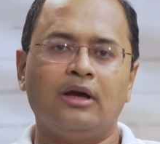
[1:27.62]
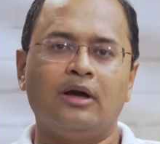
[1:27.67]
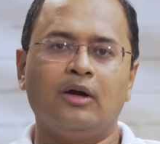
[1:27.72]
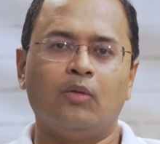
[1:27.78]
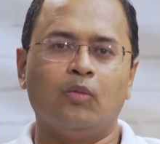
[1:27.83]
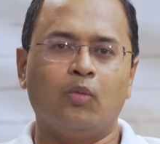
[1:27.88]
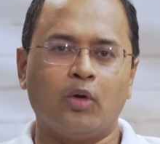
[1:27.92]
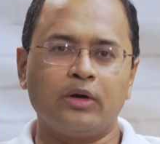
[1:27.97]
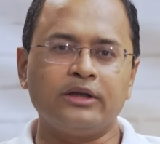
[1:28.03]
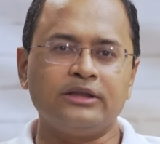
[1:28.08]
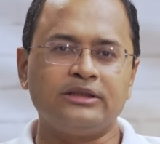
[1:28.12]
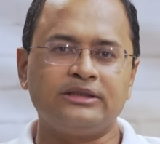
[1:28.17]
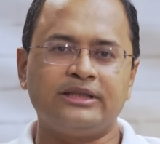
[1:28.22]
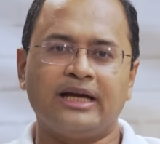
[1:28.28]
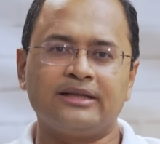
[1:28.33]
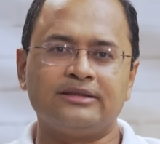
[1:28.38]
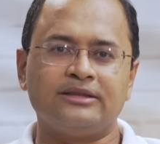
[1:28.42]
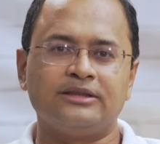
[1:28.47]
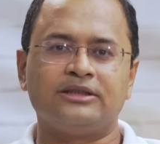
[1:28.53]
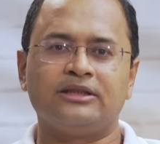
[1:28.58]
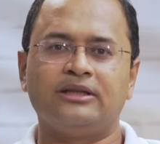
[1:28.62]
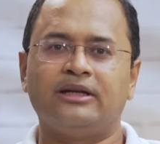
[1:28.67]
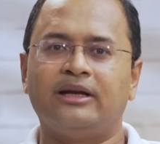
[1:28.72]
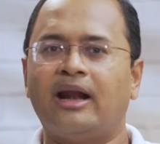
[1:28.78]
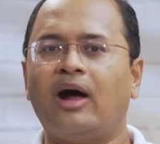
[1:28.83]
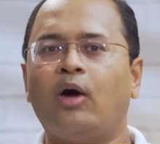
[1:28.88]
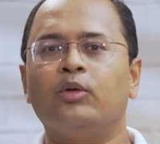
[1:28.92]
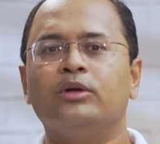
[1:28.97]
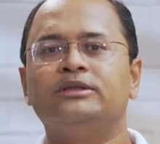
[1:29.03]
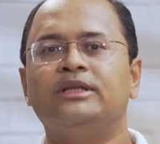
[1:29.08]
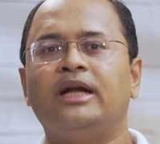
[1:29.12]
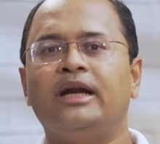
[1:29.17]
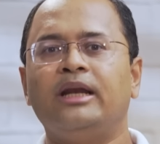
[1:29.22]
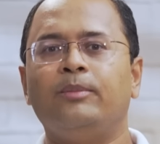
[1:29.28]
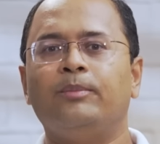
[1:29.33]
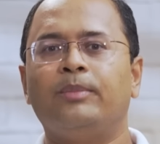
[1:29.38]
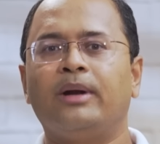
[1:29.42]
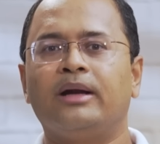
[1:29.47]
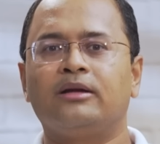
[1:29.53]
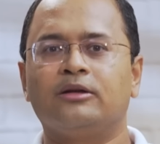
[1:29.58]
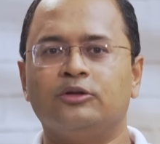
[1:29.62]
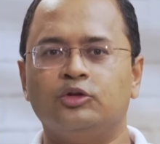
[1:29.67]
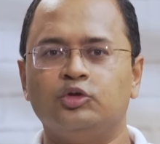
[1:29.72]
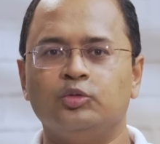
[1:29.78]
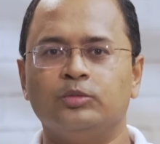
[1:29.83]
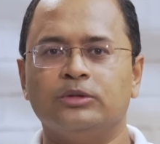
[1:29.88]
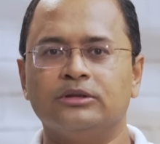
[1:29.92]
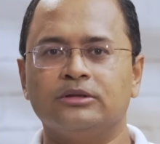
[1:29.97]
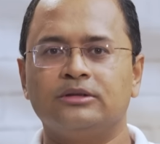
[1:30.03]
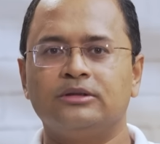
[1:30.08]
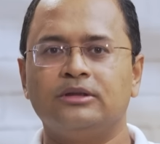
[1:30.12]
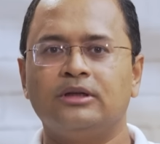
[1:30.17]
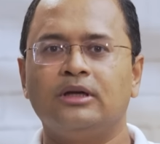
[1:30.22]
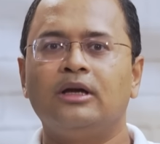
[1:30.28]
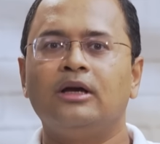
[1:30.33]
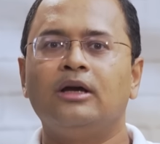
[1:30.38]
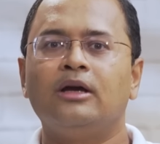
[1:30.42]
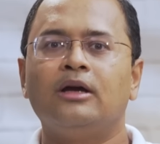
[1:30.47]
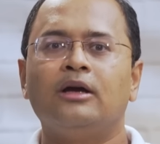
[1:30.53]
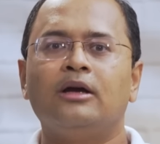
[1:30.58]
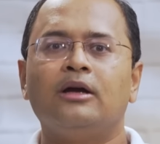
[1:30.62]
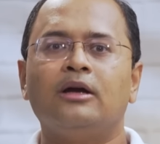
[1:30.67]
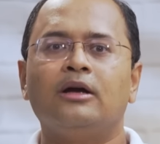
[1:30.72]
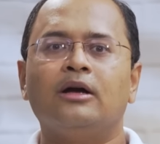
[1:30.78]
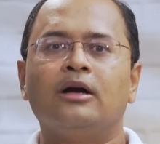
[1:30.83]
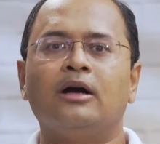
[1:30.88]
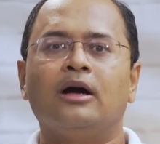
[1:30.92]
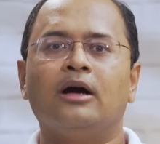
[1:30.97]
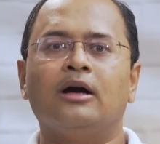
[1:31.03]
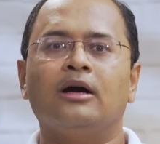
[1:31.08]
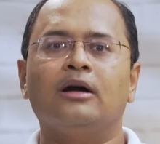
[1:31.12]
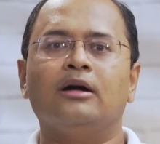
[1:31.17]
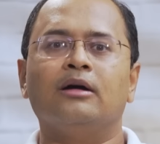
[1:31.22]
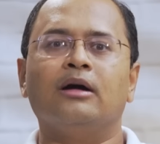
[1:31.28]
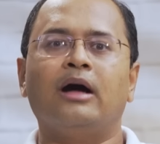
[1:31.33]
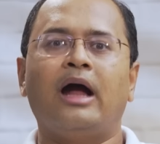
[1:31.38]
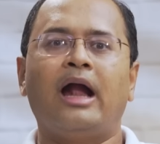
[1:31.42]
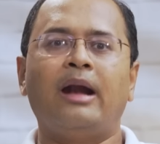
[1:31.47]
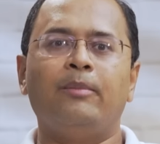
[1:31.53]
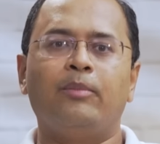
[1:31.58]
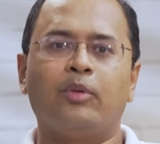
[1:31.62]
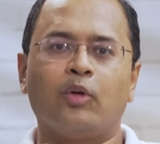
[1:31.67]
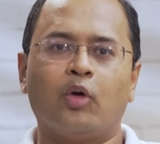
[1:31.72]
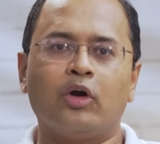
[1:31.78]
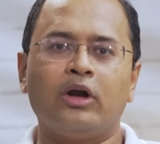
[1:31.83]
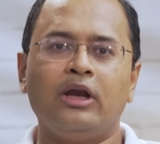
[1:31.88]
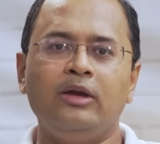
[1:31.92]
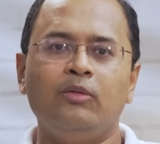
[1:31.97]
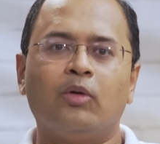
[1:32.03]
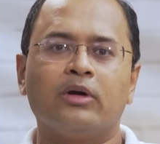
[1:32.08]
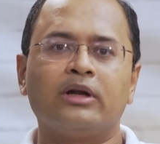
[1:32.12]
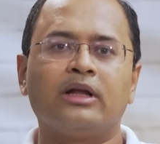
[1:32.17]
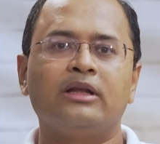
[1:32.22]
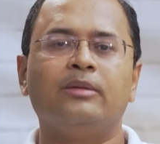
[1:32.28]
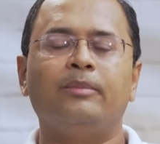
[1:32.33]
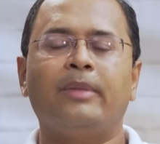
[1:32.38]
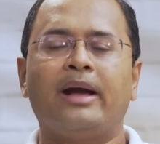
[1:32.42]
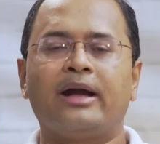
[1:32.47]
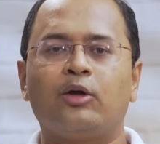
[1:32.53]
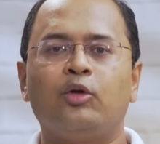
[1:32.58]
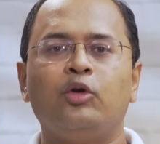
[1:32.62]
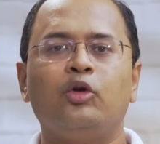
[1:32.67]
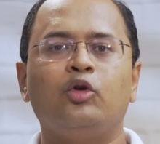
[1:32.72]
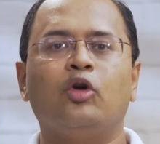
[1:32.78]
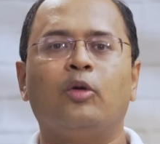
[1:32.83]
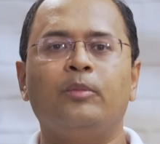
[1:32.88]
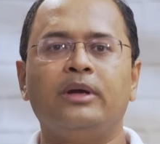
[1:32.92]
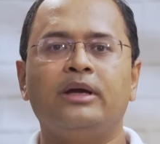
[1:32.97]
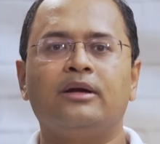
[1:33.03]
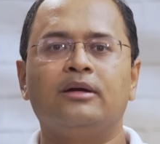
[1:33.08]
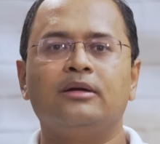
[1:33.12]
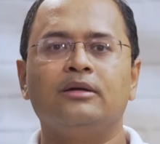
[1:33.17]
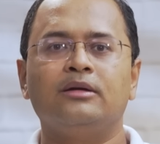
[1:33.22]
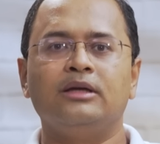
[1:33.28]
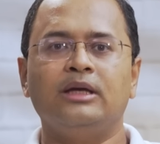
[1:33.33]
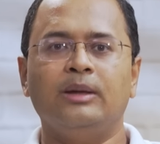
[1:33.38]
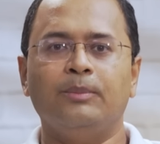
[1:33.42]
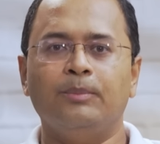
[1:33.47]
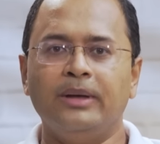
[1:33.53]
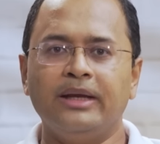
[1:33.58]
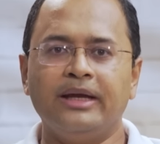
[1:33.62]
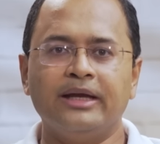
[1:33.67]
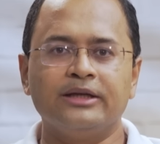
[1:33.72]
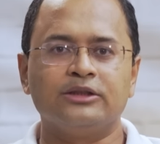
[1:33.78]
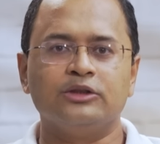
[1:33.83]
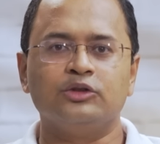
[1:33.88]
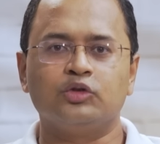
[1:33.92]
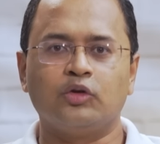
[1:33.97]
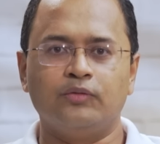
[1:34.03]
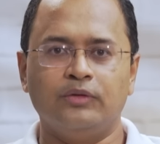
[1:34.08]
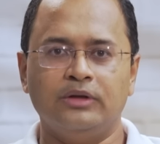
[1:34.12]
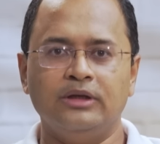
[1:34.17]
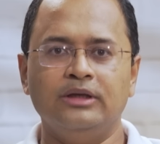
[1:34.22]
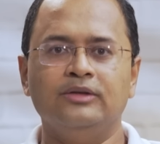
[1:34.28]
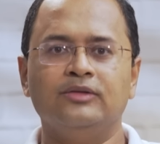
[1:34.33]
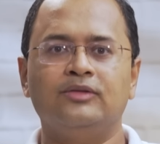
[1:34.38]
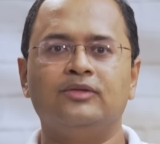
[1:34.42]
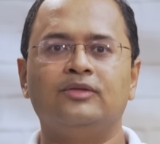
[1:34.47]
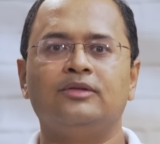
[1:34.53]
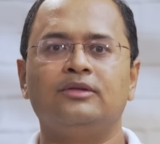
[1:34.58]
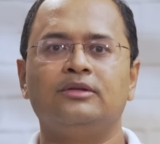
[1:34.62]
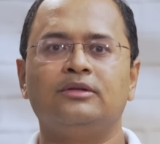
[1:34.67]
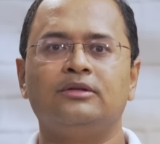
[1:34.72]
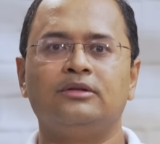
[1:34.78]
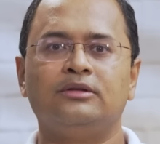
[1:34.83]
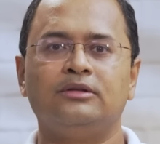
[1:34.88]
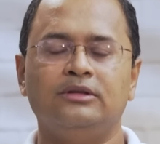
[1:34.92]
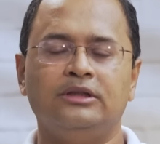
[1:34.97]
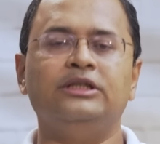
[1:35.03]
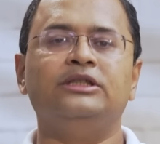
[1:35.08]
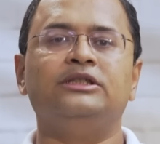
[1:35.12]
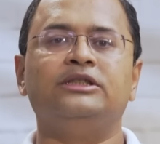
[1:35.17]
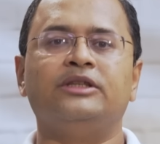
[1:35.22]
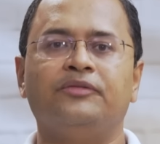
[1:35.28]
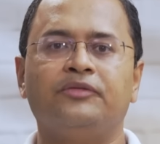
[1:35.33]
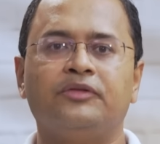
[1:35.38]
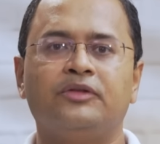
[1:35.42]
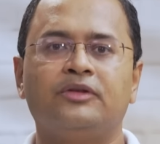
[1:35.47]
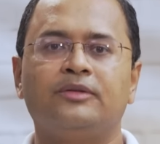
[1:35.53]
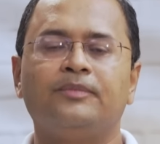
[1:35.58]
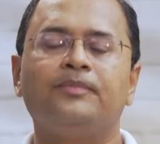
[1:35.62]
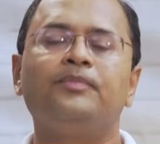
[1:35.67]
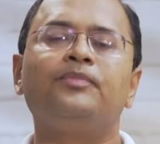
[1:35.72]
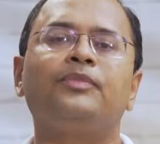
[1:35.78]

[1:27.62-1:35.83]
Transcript: What is taxation and how does that impact consumers? And broadly, what are the macroeconomic implications of these shifts?